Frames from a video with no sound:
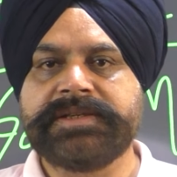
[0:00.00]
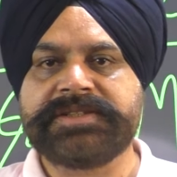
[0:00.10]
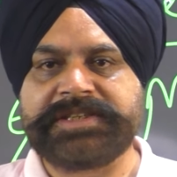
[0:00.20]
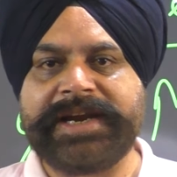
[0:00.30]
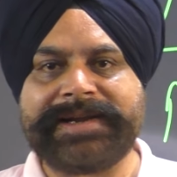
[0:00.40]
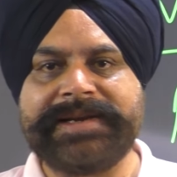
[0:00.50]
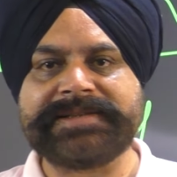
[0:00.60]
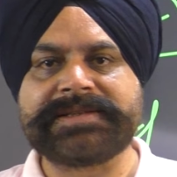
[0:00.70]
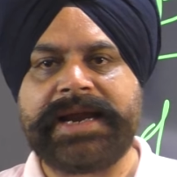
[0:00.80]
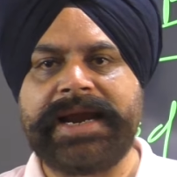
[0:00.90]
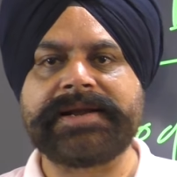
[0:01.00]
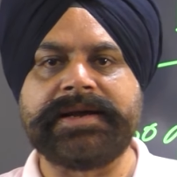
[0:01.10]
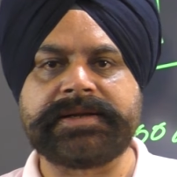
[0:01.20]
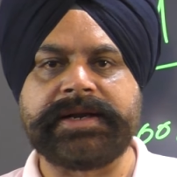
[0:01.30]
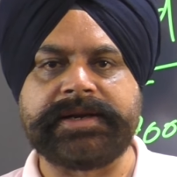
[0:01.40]
state list and
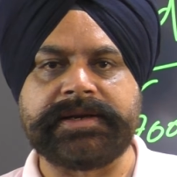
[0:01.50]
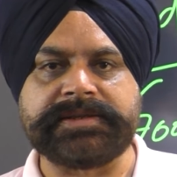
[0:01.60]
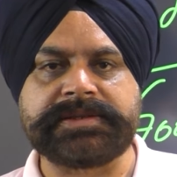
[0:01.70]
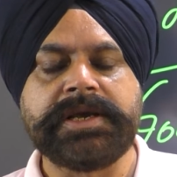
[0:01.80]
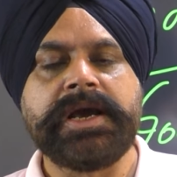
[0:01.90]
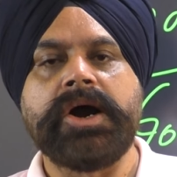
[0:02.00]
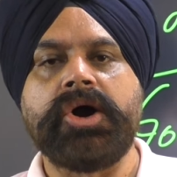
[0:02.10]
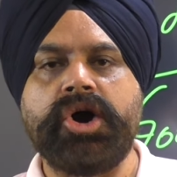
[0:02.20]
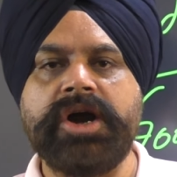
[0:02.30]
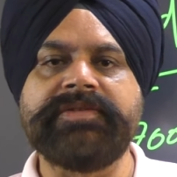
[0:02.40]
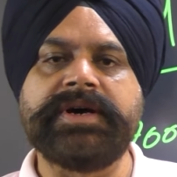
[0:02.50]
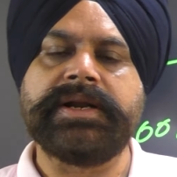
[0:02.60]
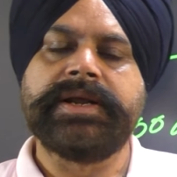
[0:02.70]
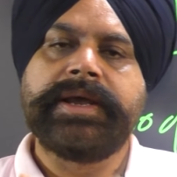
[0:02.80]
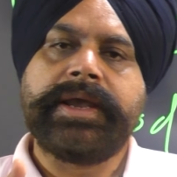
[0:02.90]
concurrent list.
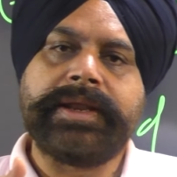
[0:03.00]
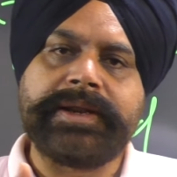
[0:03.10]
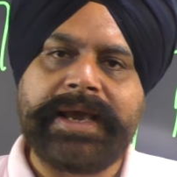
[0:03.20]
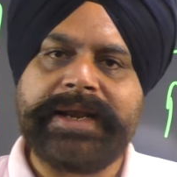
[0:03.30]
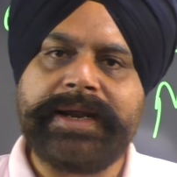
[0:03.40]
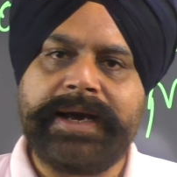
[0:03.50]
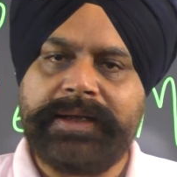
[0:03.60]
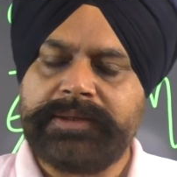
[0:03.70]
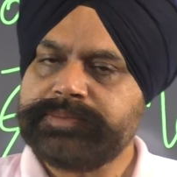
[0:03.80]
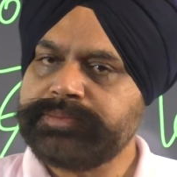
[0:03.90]
However, in Canada,